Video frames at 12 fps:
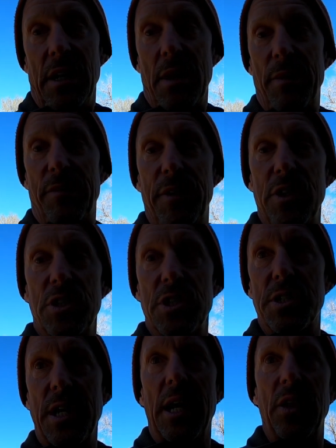I'm gonna finish the
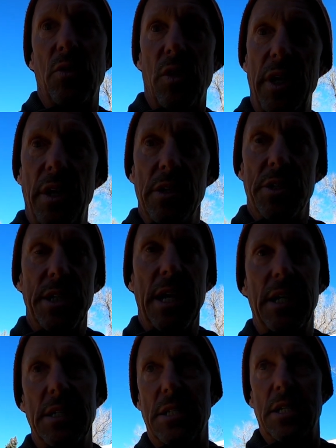second door here in a
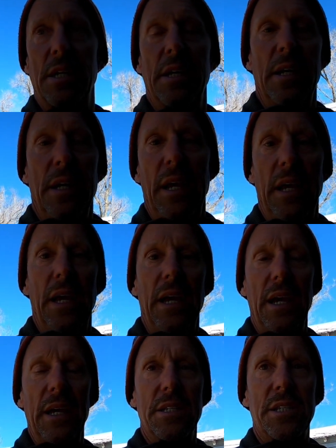second
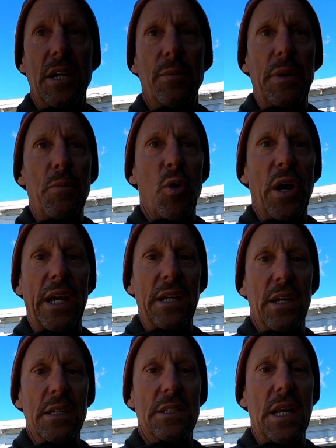and see how many more I can get
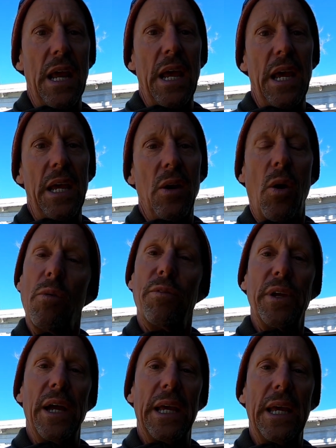done today.
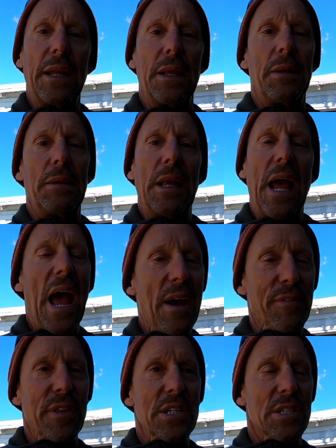Hopefully I get
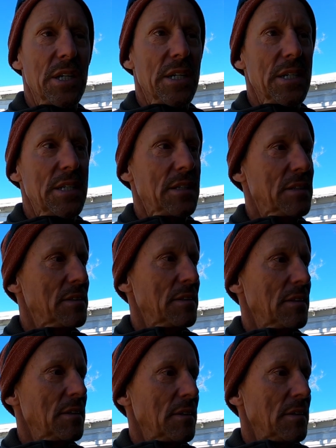half of these done,
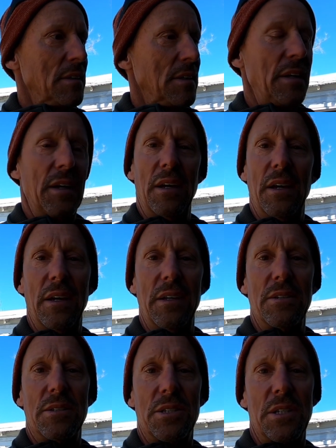
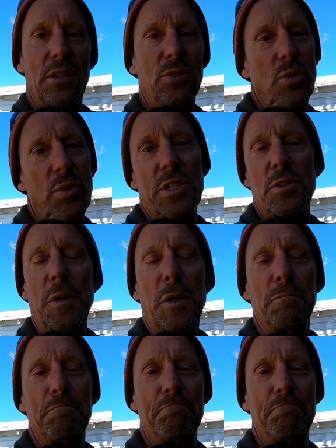and I'll do the rest tomorrow.